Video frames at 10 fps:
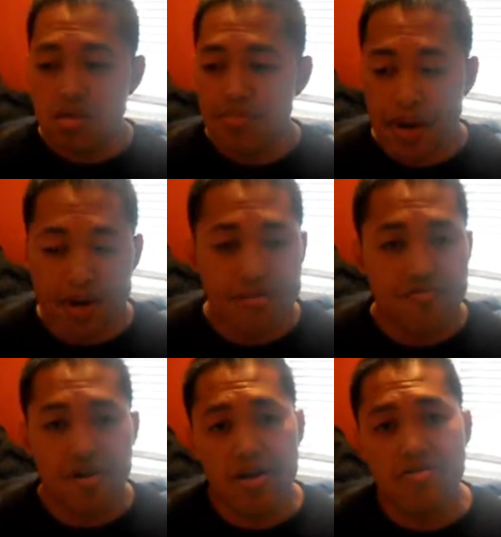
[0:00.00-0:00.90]
The pay
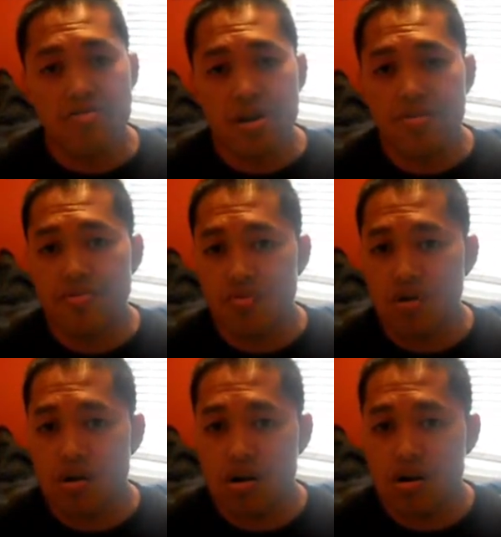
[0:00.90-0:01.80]
is great, don't get me
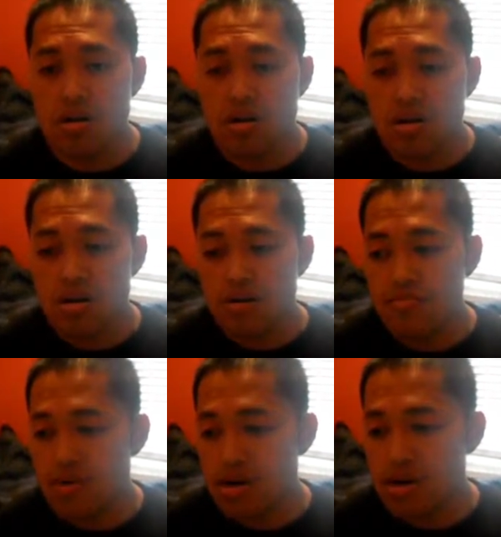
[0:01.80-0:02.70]
wrong,
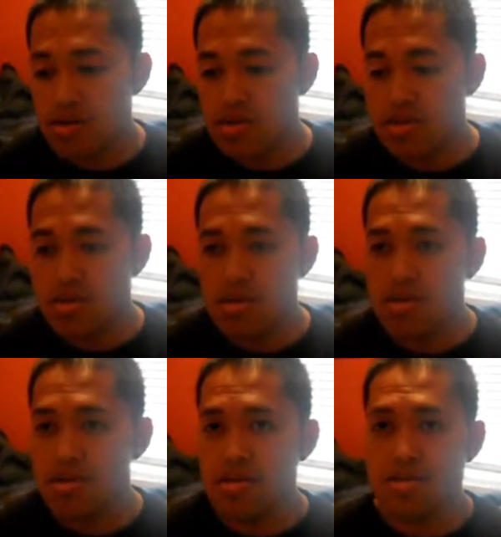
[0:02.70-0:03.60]
but
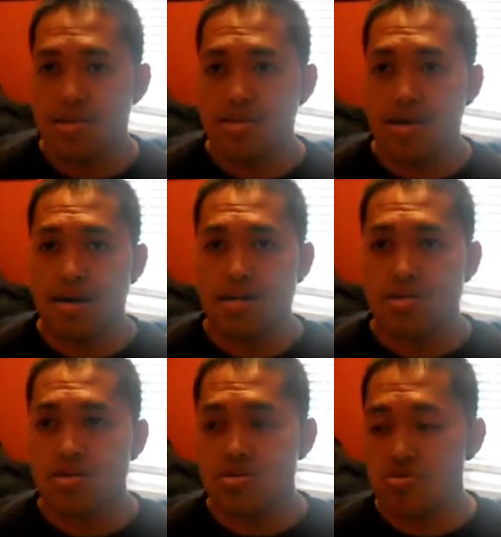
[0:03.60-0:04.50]
it's just that
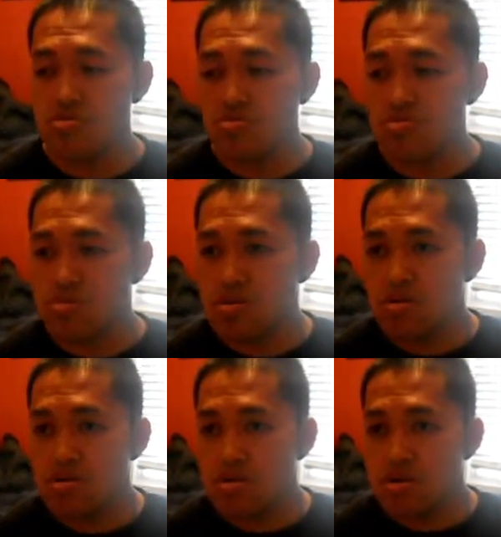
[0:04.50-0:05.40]
it's too
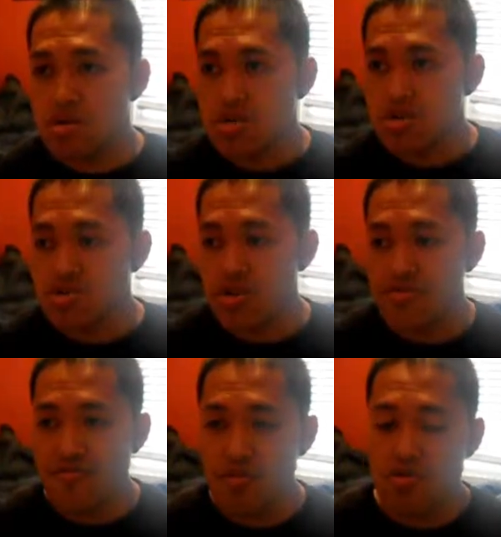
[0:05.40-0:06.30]

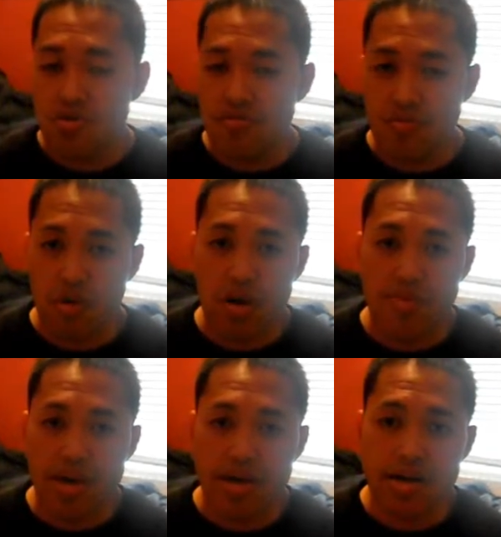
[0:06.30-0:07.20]
stressful,
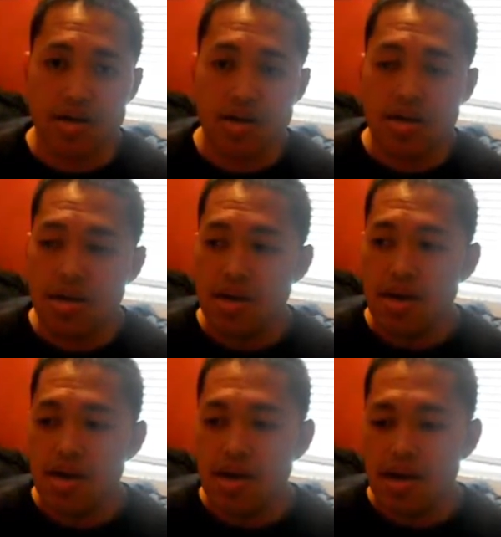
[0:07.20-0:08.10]
overwhelming,
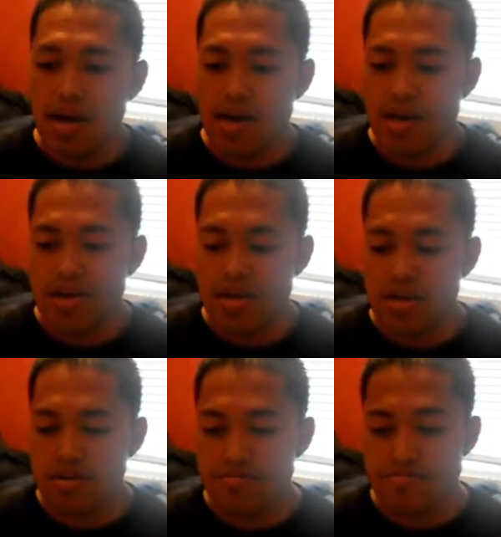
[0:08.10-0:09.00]
and
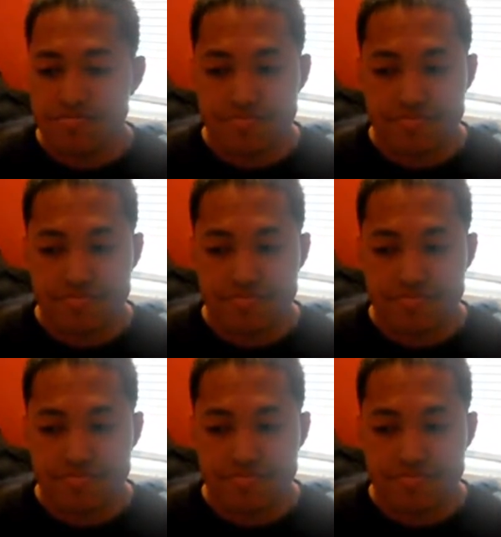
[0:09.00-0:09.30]
um,